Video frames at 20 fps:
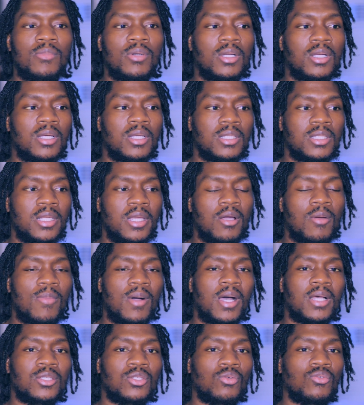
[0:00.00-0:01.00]
because now
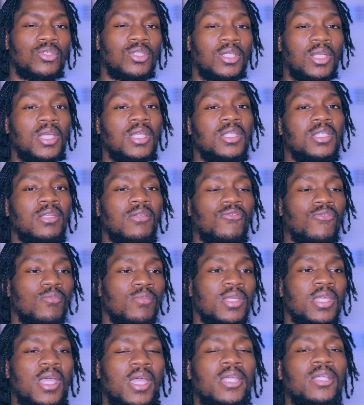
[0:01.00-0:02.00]
by association, for
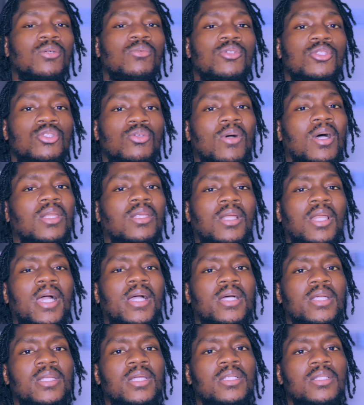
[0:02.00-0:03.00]
me hanging with you, I look
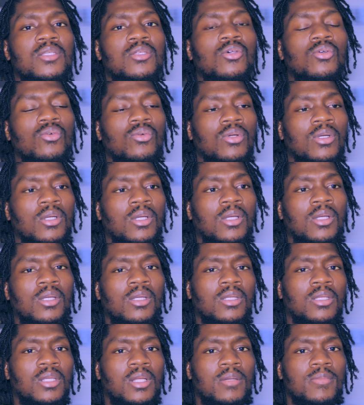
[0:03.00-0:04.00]
like a nut too.
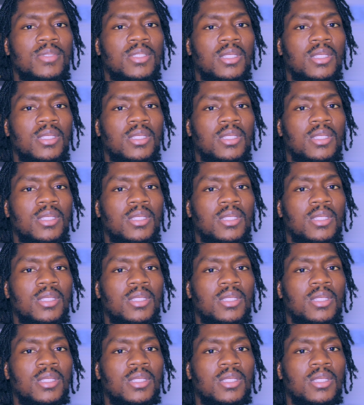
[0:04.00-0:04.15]
You know what I'm